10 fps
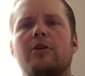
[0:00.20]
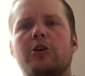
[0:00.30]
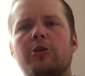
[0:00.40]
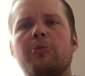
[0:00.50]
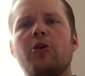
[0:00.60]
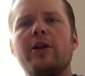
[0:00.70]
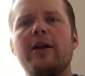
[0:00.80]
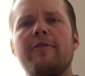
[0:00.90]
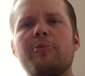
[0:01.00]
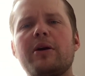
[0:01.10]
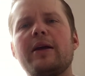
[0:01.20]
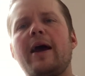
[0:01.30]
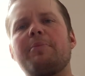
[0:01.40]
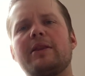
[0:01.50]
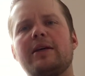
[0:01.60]
Good morning, everybody.
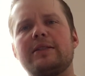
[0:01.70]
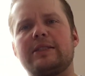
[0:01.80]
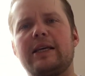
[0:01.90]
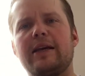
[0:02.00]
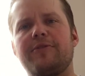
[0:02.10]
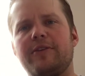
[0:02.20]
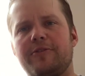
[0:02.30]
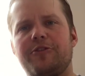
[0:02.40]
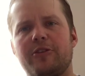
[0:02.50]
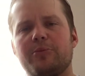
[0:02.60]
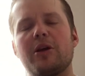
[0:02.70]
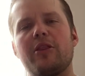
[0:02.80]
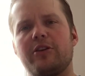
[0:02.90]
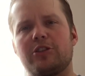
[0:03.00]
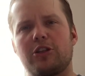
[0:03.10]
Happy Thanksgiving from
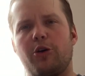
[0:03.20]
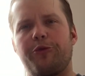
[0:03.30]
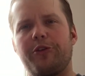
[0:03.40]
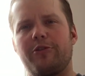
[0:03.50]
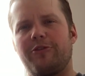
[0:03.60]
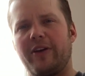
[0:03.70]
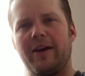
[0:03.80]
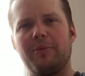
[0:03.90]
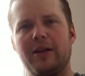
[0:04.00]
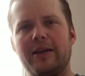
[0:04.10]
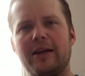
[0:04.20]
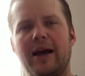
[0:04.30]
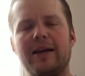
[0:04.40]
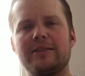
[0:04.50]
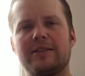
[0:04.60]
the Schofield family.
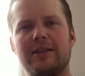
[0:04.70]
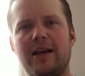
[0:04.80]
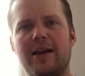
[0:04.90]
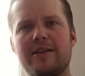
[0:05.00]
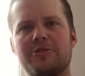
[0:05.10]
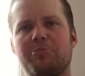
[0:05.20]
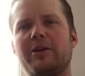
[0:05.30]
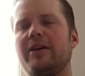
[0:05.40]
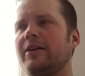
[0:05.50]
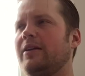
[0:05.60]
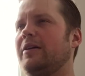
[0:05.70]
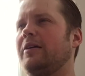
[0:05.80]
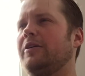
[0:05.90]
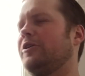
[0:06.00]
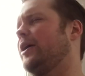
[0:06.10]
Guys, today has been
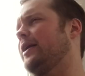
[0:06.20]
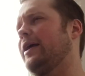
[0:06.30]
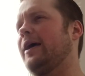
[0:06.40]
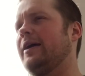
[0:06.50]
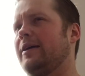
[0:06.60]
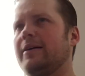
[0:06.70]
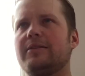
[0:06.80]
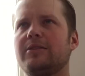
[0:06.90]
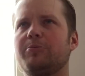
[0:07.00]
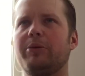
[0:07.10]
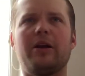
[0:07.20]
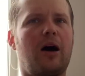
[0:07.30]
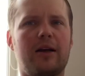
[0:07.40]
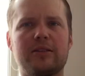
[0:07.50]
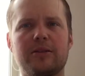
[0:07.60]
a great day. It's been
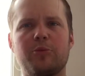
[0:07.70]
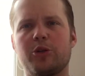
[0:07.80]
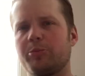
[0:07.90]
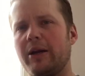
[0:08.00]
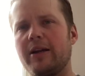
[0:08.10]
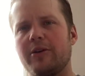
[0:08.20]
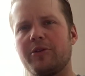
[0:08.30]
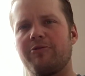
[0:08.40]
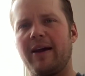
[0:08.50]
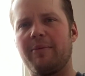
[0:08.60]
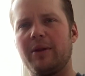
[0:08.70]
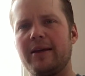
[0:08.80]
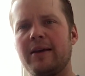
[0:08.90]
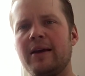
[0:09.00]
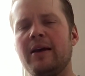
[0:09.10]
awesome. We're spending it with
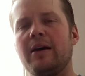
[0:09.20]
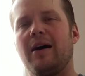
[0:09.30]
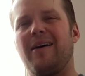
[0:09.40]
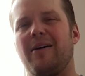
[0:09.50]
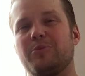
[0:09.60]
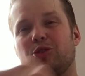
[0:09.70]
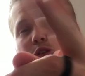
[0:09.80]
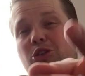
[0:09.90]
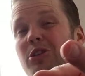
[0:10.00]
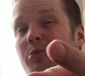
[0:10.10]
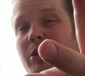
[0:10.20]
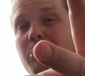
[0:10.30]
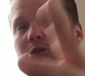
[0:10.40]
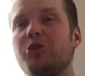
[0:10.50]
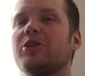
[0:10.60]
family. Um, so usually we
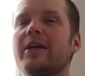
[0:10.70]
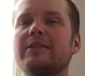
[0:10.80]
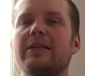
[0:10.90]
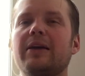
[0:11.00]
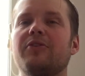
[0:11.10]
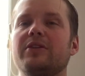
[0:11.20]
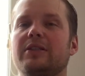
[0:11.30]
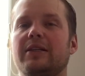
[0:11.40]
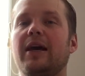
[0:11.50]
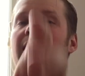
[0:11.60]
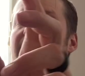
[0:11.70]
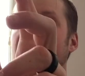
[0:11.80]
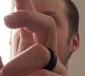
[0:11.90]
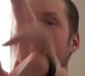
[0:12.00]
do two Thanksgivings. And guys,